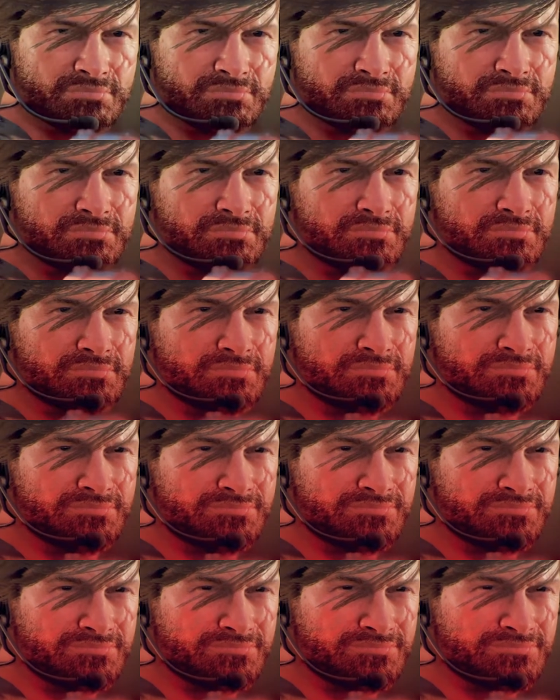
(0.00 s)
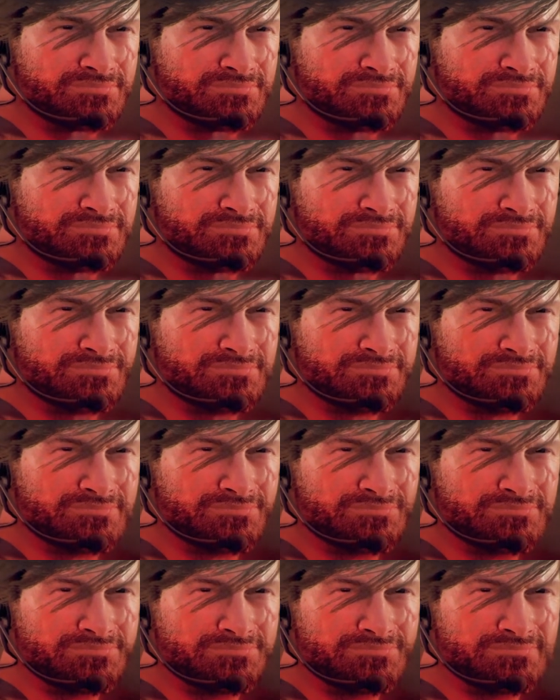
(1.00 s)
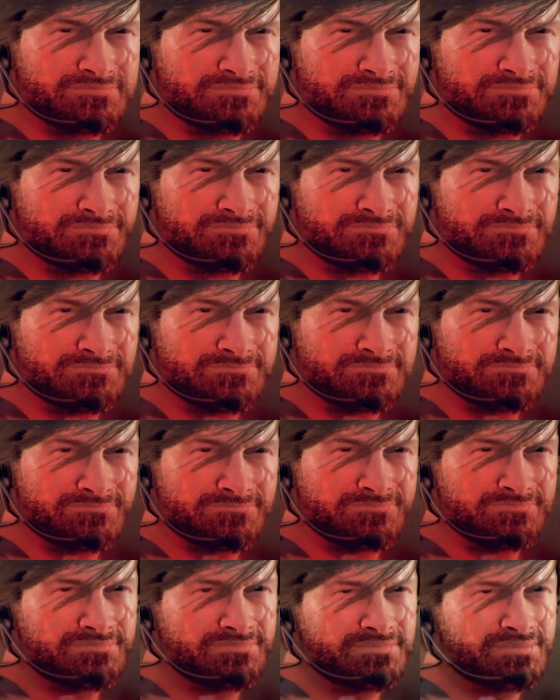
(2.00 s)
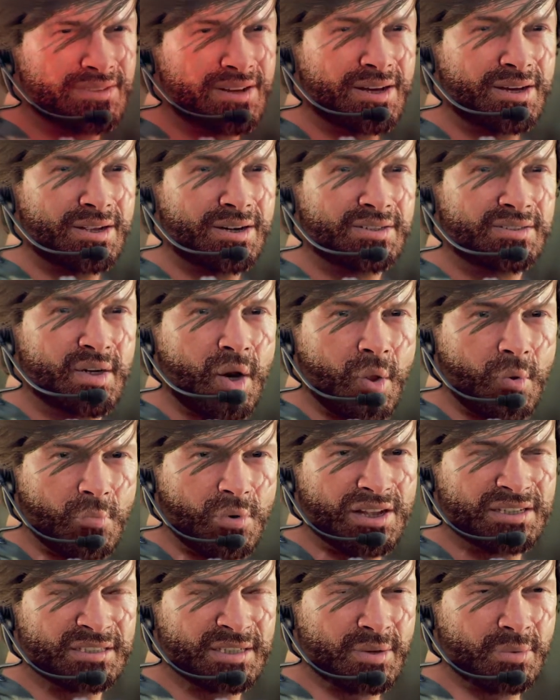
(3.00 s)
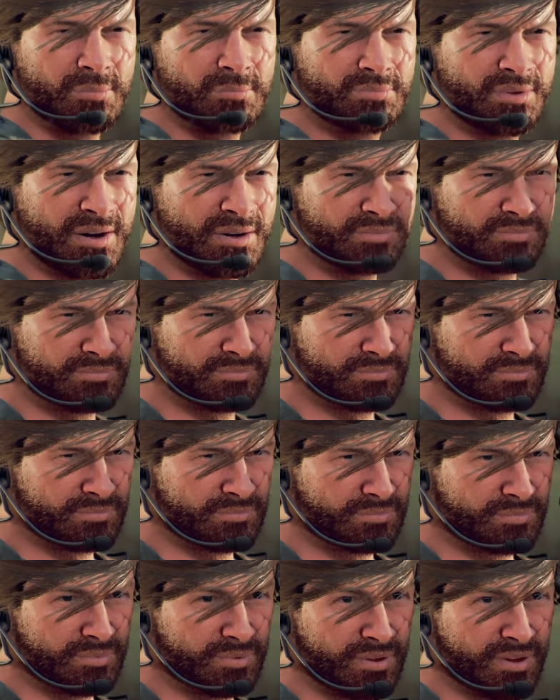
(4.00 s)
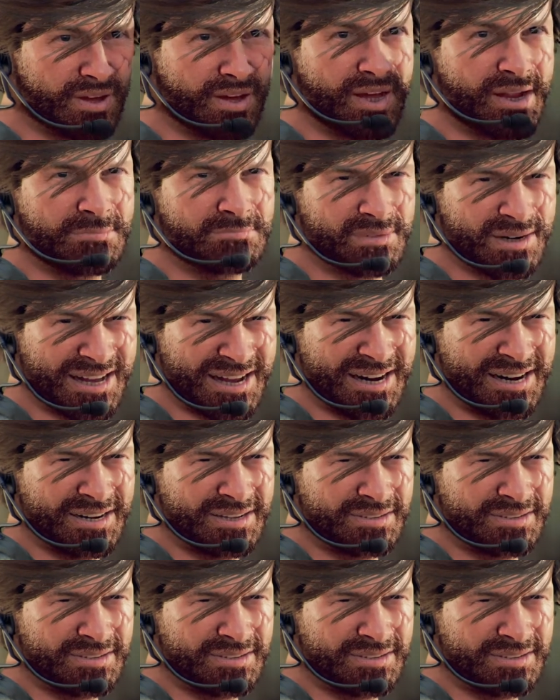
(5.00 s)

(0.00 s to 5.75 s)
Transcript: Nineteen. Fourteen. Don't waste your breath. I'm clean.